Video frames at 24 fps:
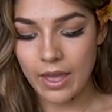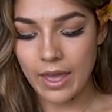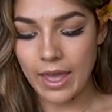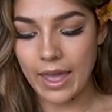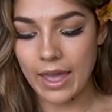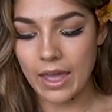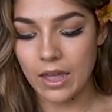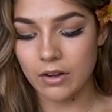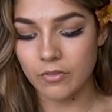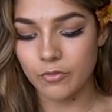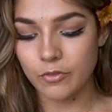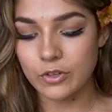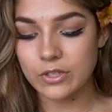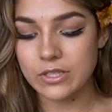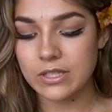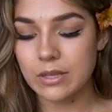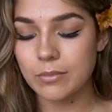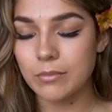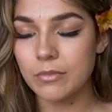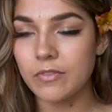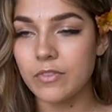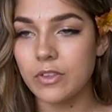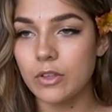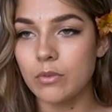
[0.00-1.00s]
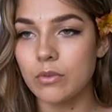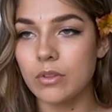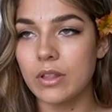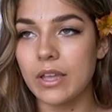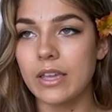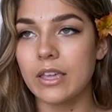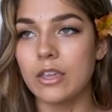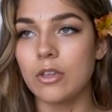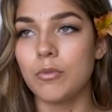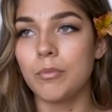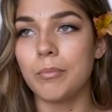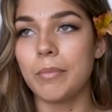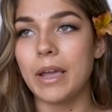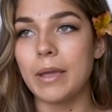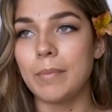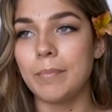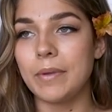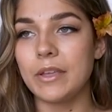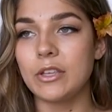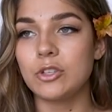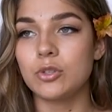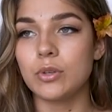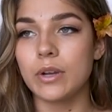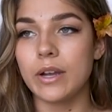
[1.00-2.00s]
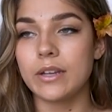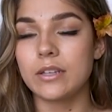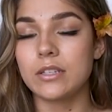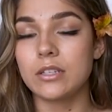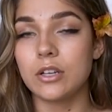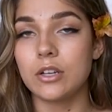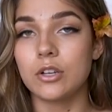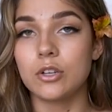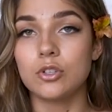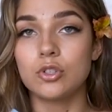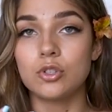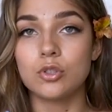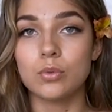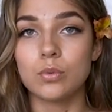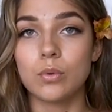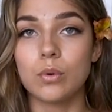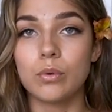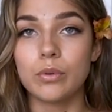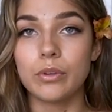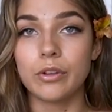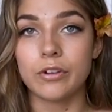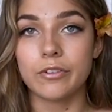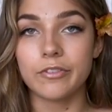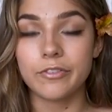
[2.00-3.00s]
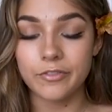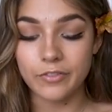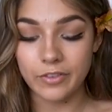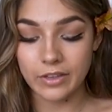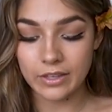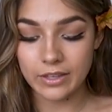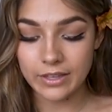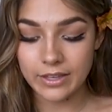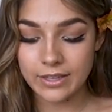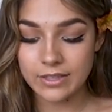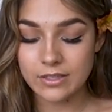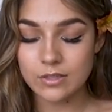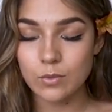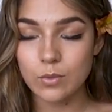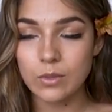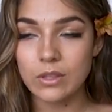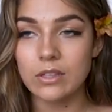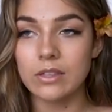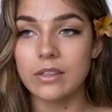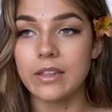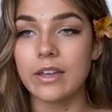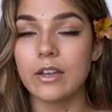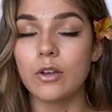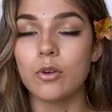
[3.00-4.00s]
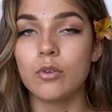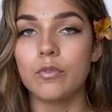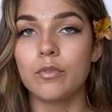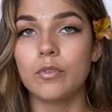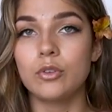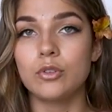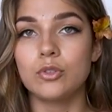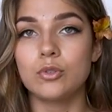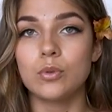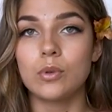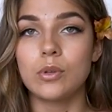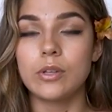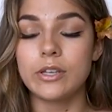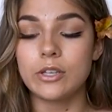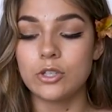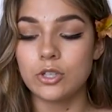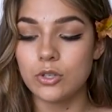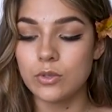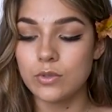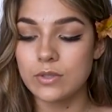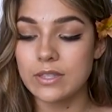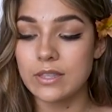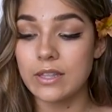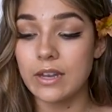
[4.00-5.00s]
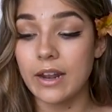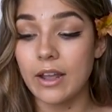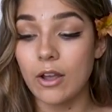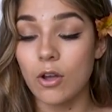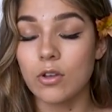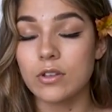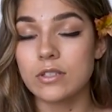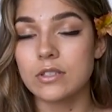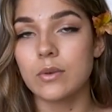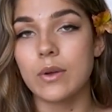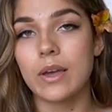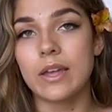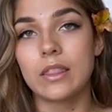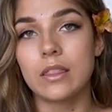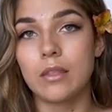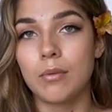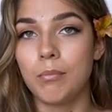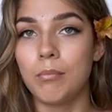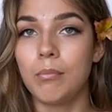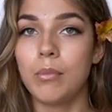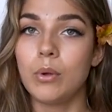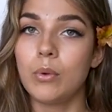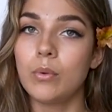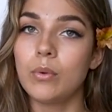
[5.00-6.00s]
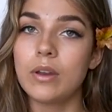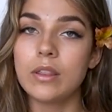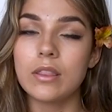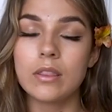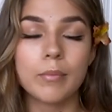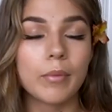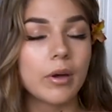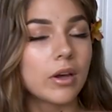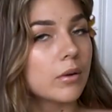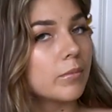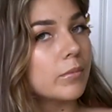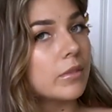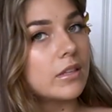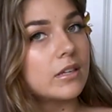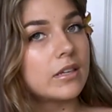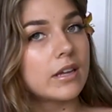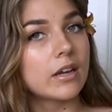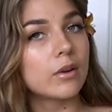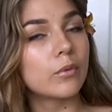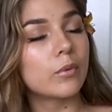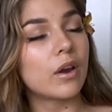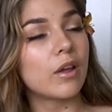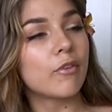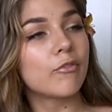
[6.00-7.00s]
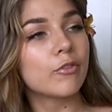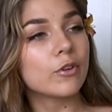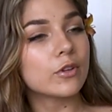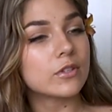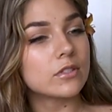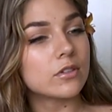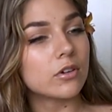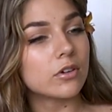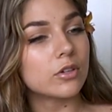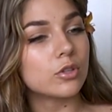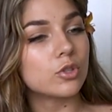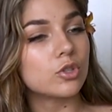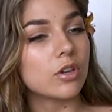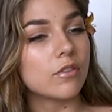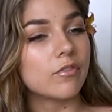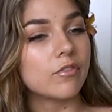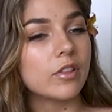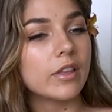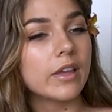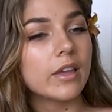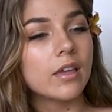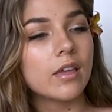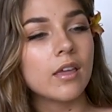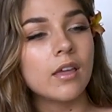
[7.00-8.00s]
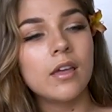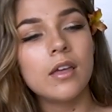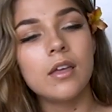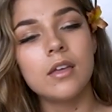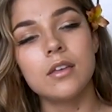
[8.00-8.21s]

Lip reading: And for some of you, like, you might be trying to control your feelings with the let go of control issues. And then I also had the Moon at the bottom of the deck when I first started shuffling.